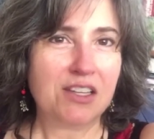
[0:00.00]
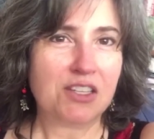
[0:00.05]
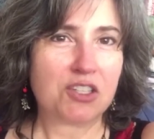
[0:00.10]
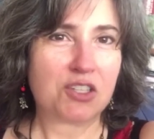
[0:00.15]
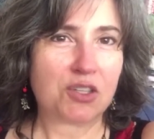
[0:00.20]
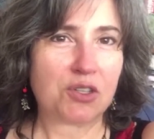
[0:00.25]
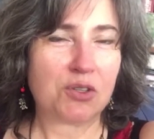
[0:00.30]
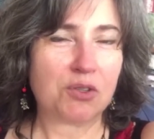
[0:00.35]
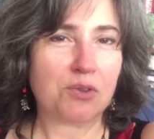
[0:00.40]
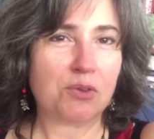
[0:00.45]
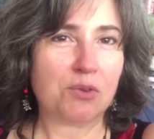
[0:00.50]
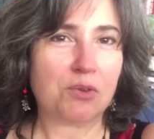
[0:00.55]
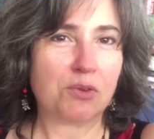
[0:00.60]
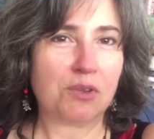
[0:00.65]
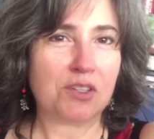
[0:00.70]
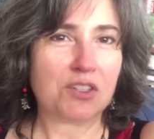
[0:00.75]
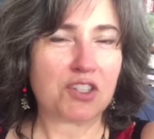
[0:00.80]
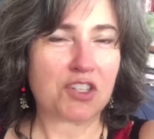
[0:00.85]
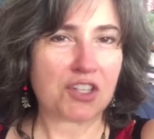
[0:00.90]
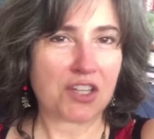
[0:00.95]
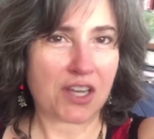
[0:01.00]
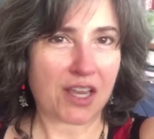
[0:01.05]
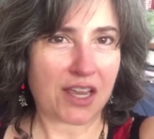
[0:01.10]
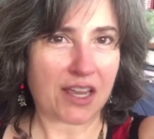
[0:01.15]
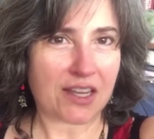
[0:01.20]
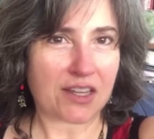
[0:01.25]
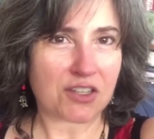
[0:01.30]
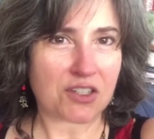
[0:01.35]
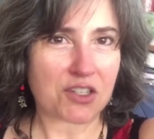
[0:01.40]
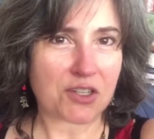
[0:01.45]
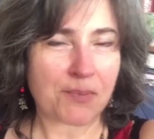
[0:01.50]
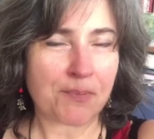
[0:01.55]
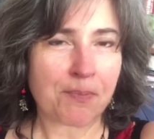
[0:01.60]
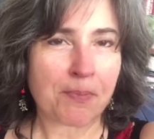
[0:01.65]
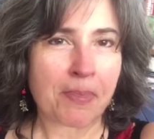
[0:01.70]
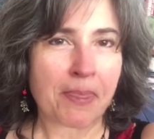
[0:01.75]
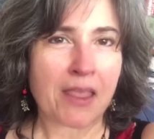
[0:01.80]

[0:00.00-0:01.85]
to change?